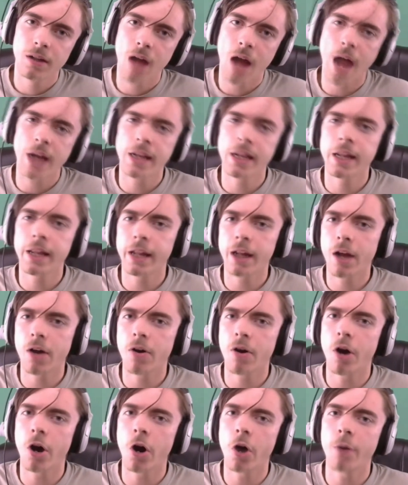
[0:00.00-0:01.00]
And then they go
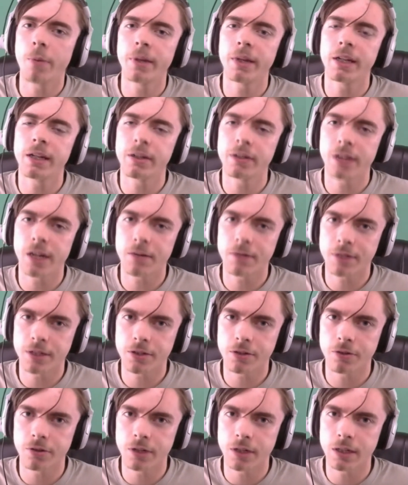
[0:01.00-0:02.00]
home and then they're done with the
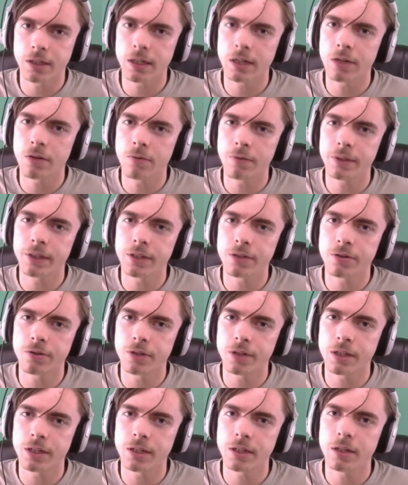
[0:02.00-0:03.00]
circus. They don't want the
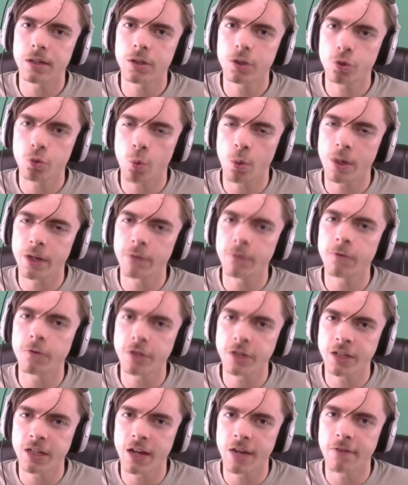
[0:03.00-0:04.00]
circus
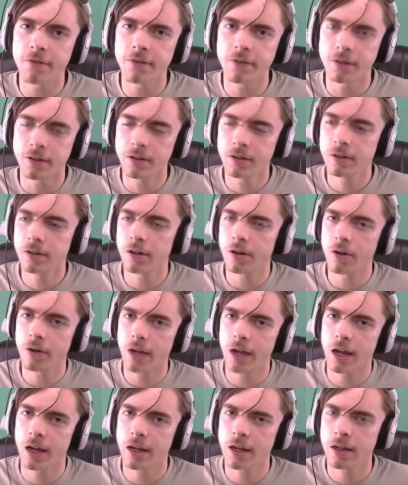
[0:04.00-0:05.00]
24/7,
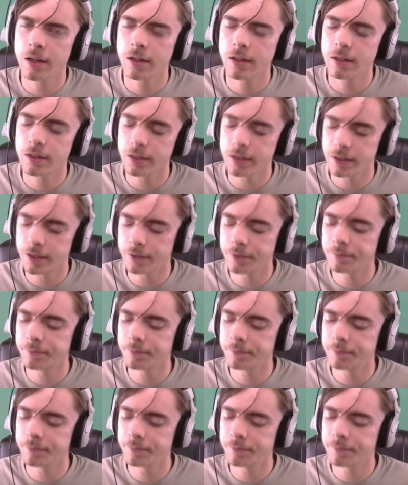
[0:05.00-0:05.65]
okay? You know.